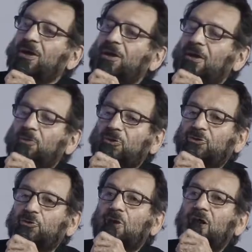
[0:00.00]
Number
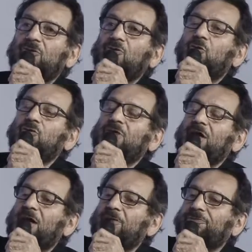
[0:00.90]
two, I don't
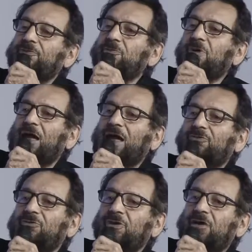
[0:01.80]
have to
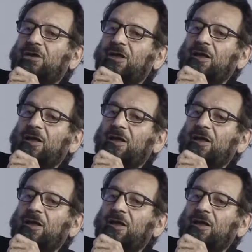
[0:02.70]
actually